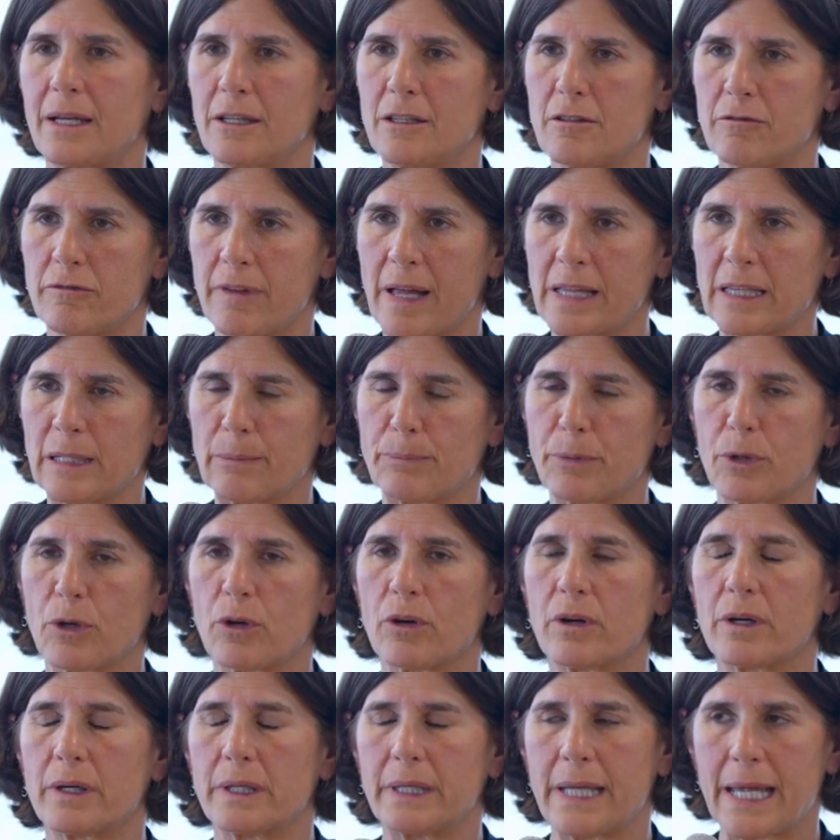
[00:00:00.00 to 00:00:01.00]
a developer
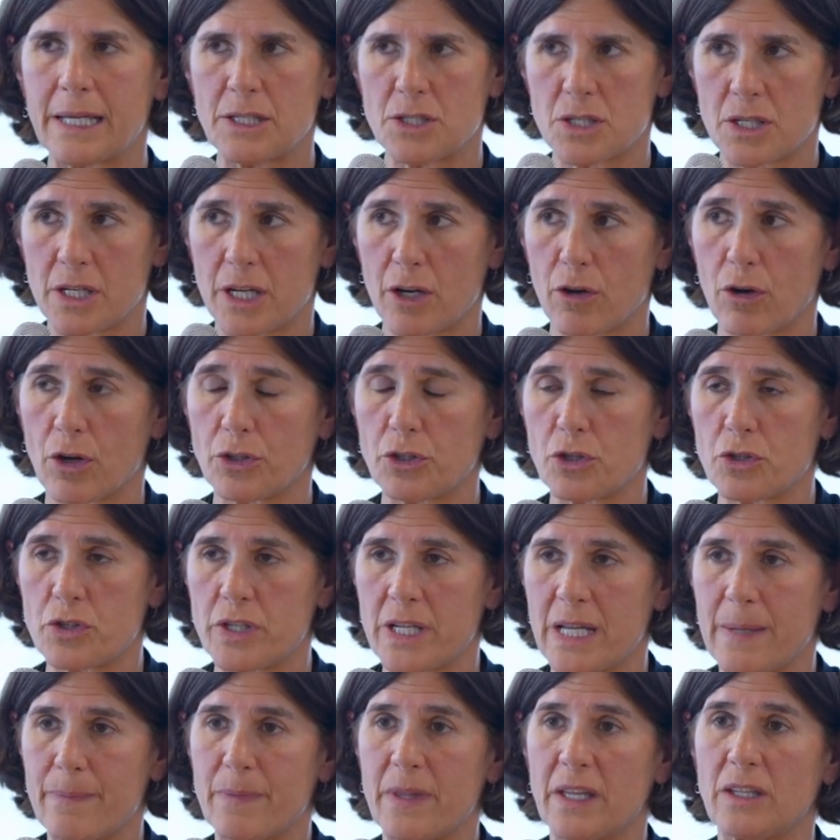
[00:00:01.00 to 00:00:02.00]
or an engineer on your
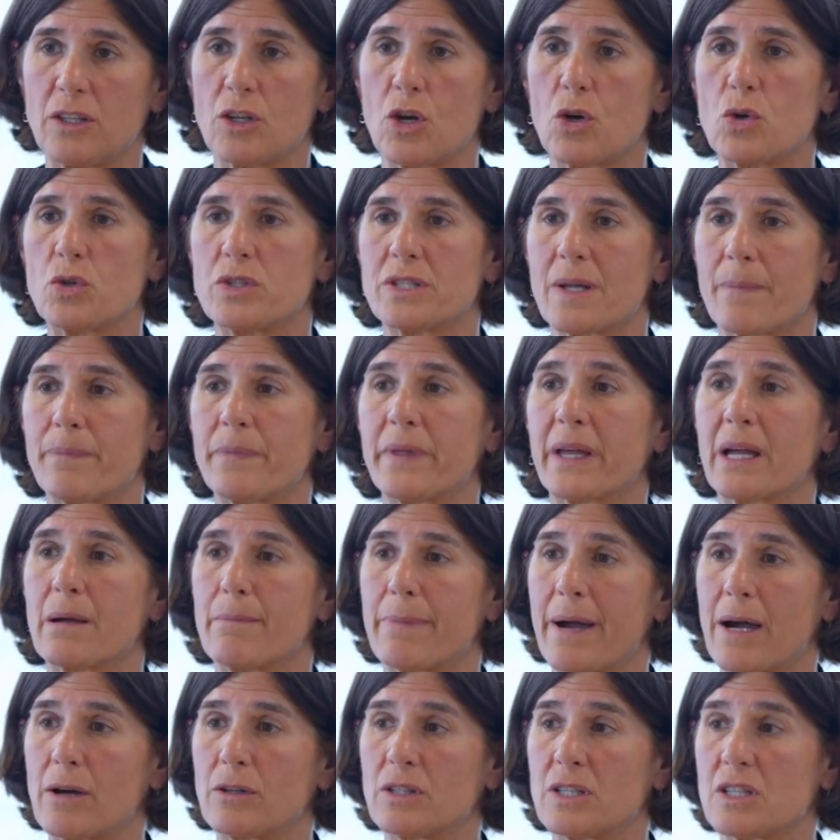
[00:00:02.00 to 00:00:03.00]
team that knows something
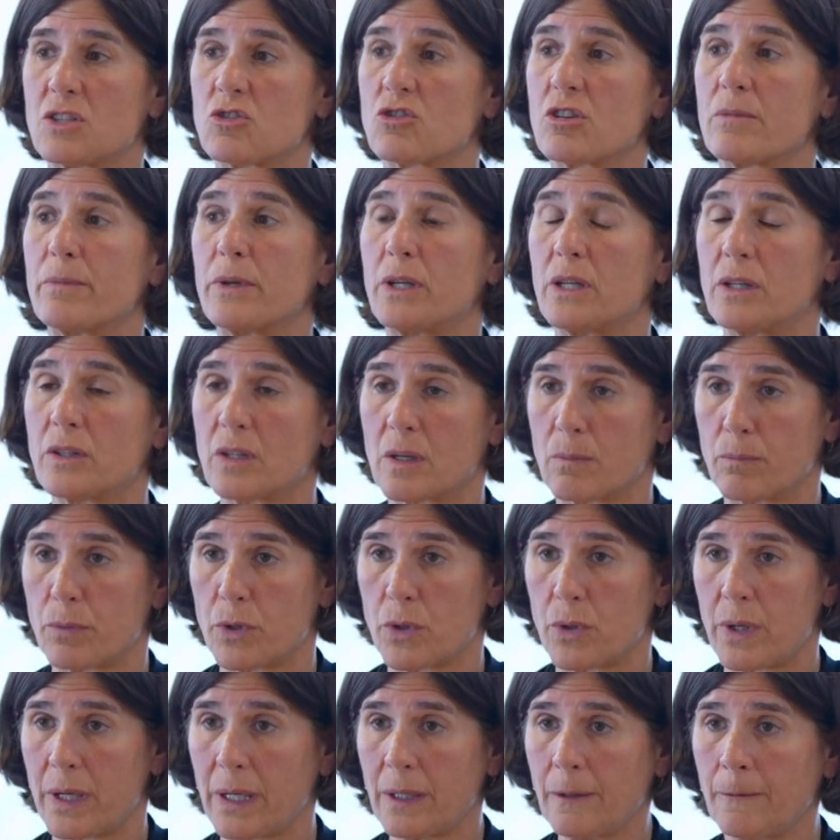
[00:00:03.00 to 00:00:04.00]
about distributed
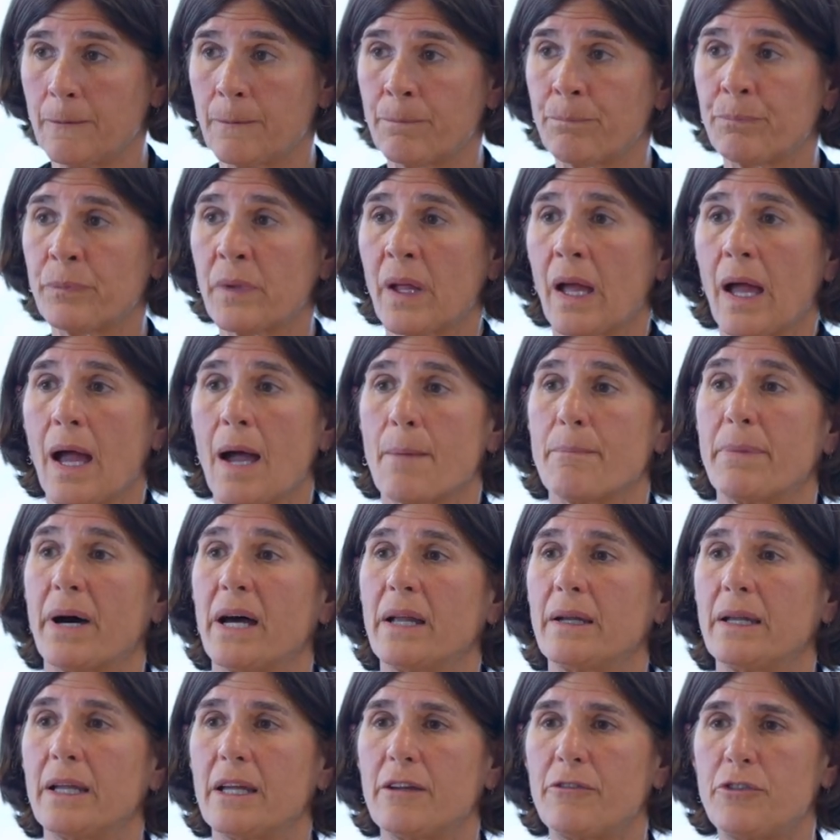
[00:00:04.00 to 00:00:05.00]
computing.
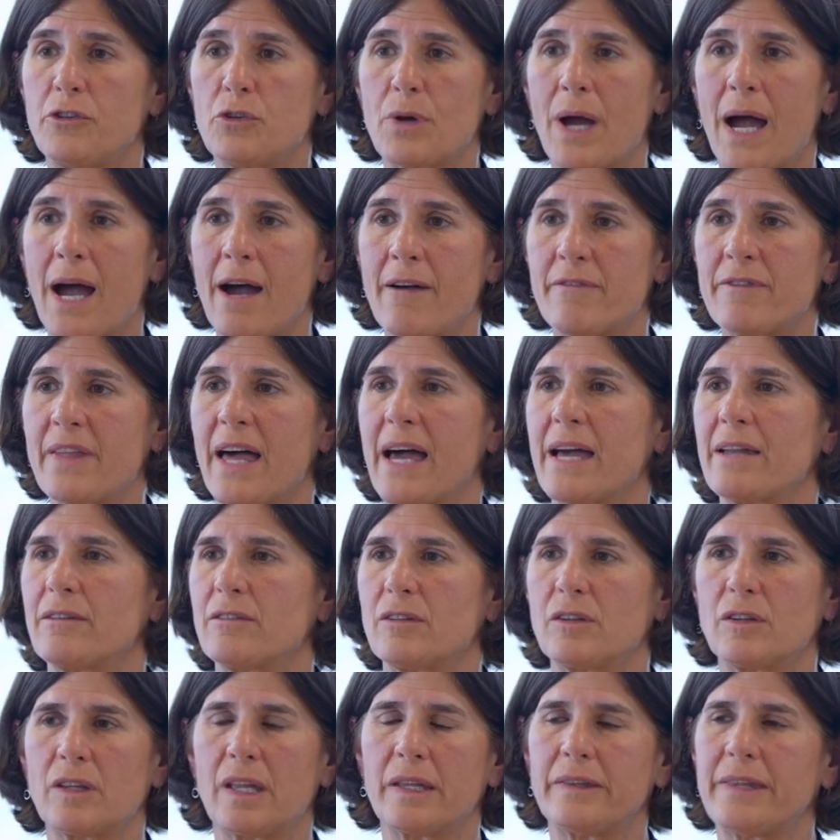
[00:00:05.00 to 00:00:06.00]
But if you have that,
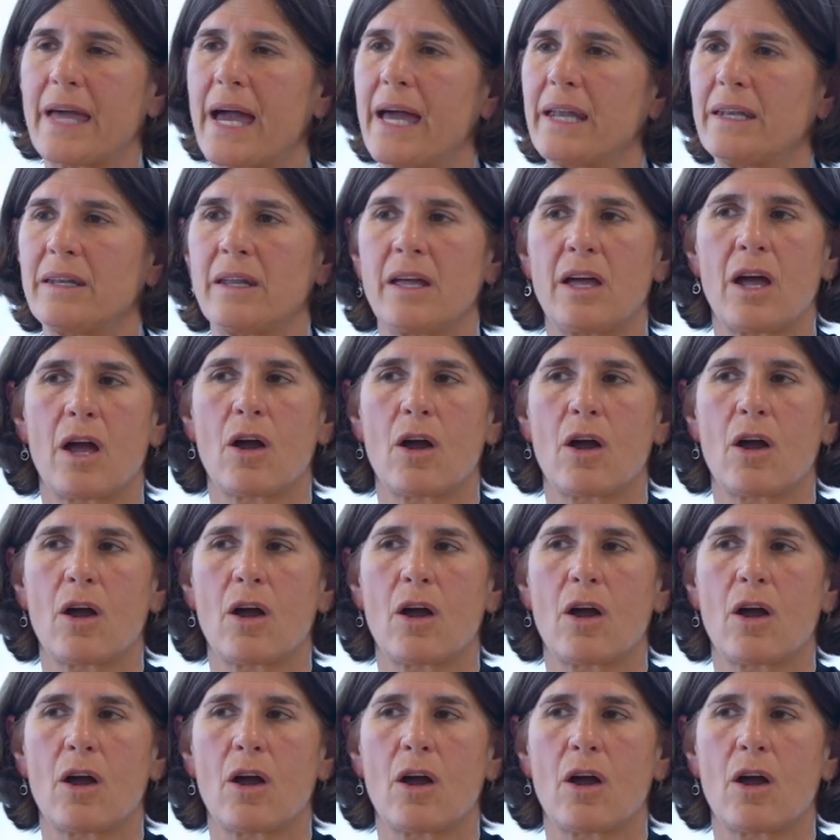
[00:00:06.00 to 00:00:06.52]
then